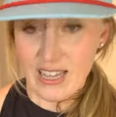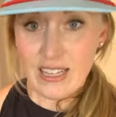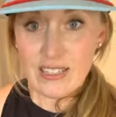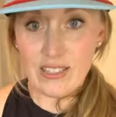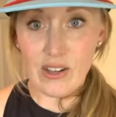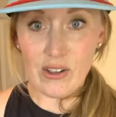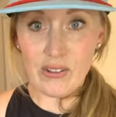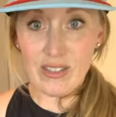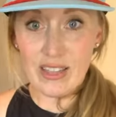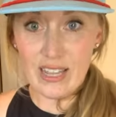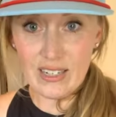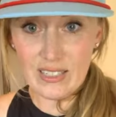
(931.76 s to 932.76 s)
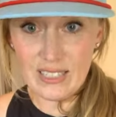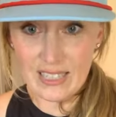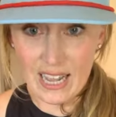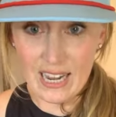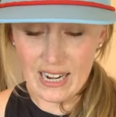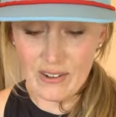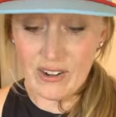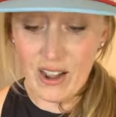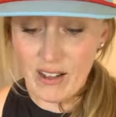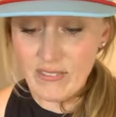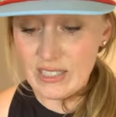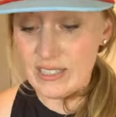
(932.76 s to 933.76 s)
So there's that now. And
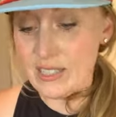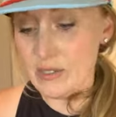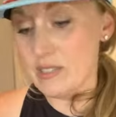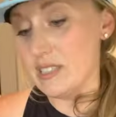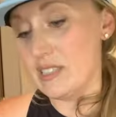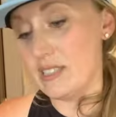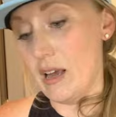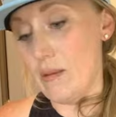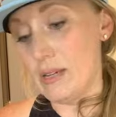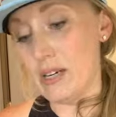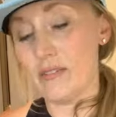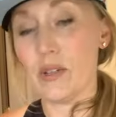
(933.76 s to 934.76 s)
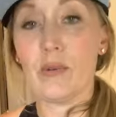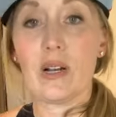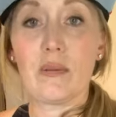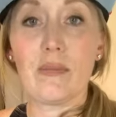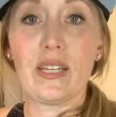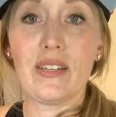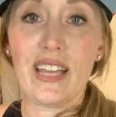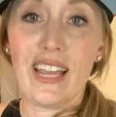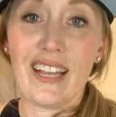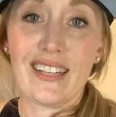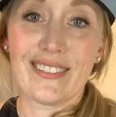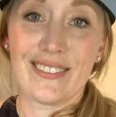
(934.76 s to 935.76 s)
obviously you could stop here if you wanted, but you
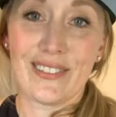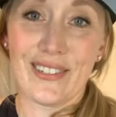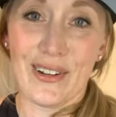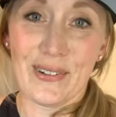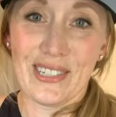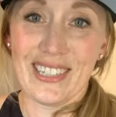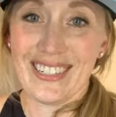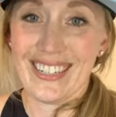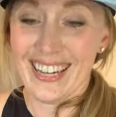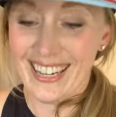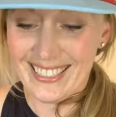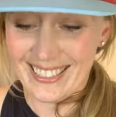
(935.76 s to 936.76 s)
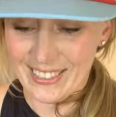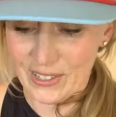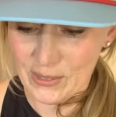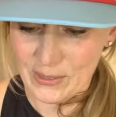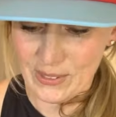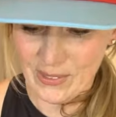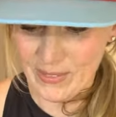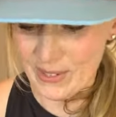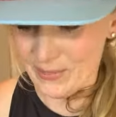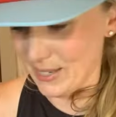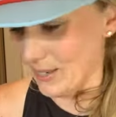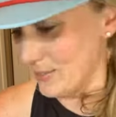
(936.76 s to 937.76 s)
can't because there's no hook yet. So
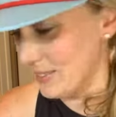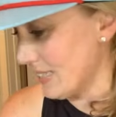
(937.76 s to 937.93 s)
there we go.